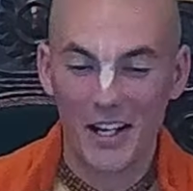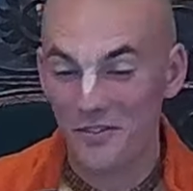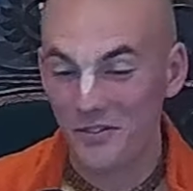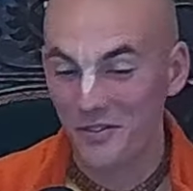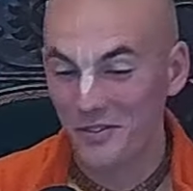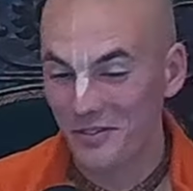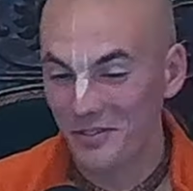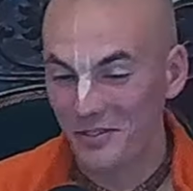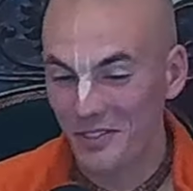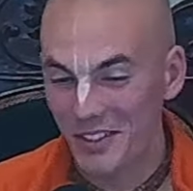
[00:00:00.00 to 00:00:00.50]
I
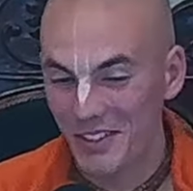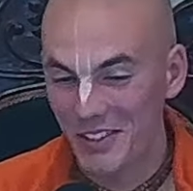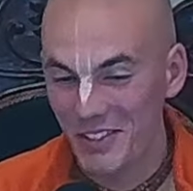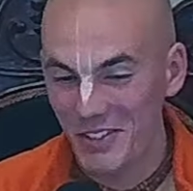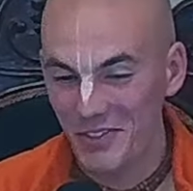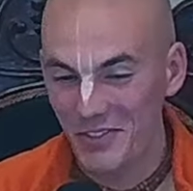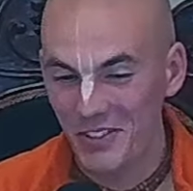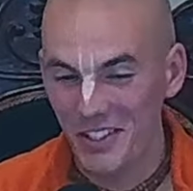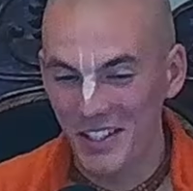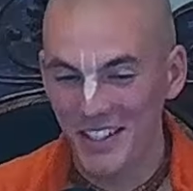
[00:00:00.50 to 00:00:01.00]

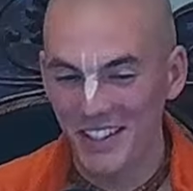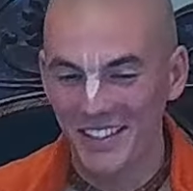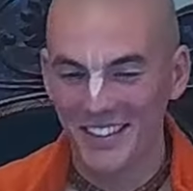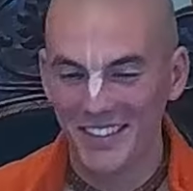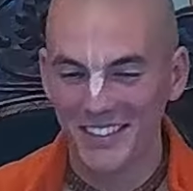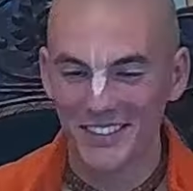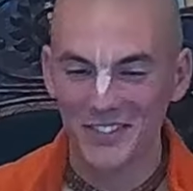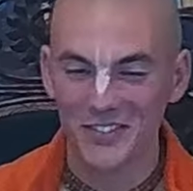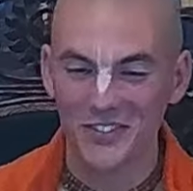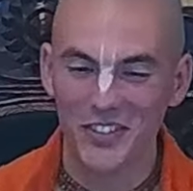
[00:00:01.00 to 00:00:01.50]
find this
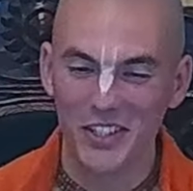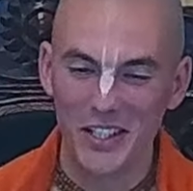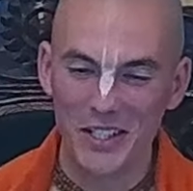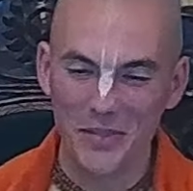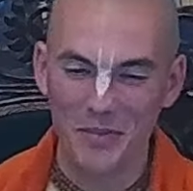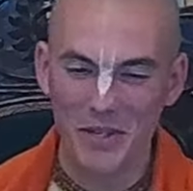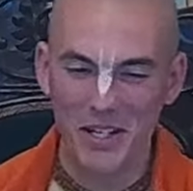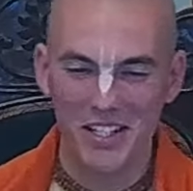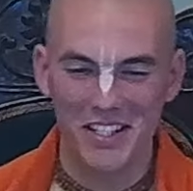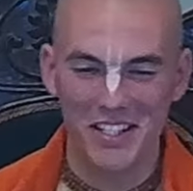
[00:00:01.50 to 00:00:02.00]
very,
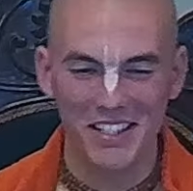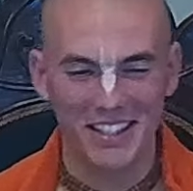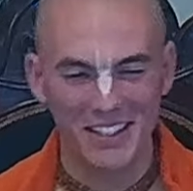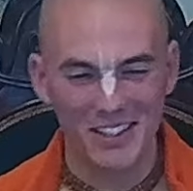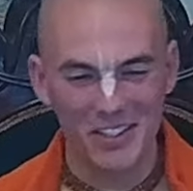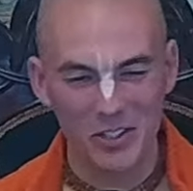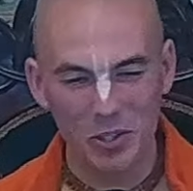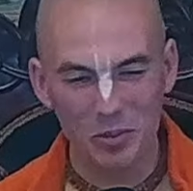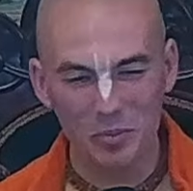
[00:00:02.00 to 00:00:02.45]
very amazing.